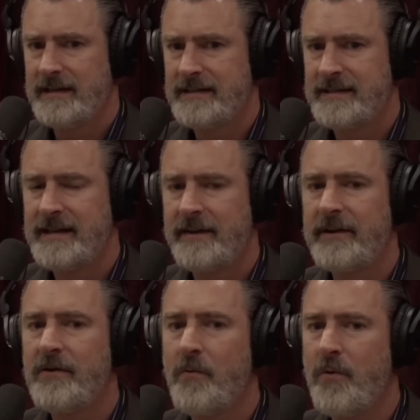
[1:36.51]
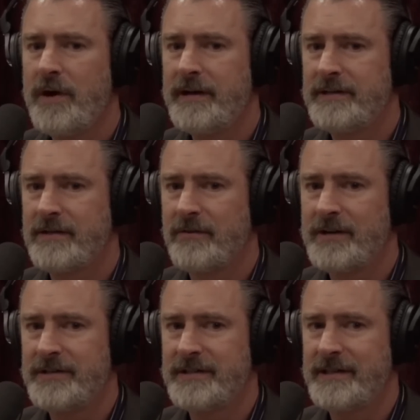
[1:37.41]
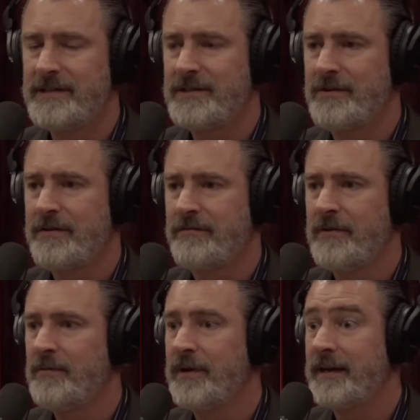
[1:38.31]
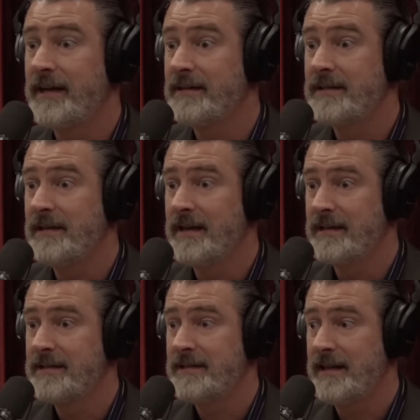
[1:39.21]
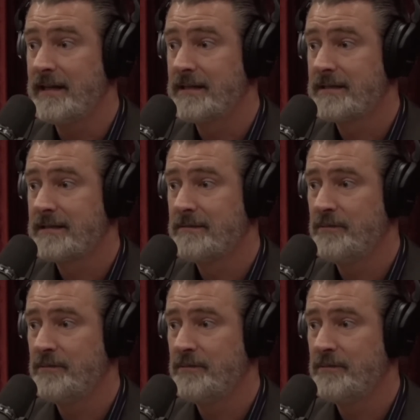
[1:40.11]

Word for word: Scenario one is the Russians consider throwing one against the United States,